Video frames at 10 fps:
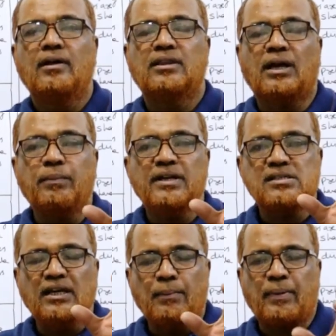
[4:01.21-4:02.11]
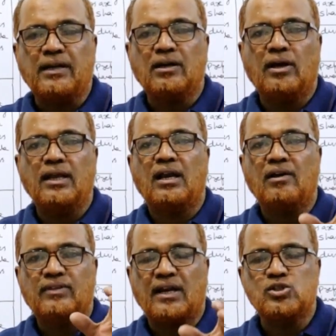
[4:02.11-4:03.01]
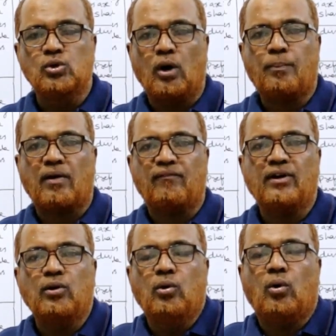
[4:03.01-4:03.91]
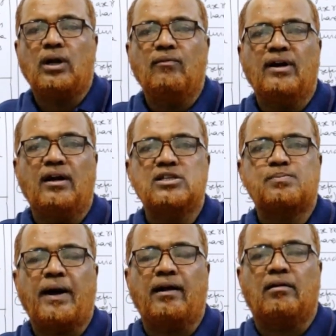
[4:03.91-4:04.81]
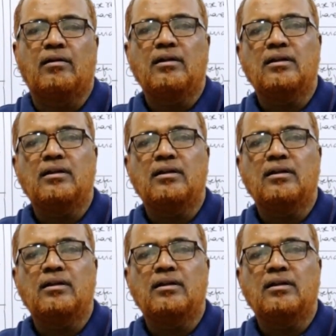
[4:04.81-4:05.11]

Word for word: That means in a particular year, if there is no profit, no dividend is paid.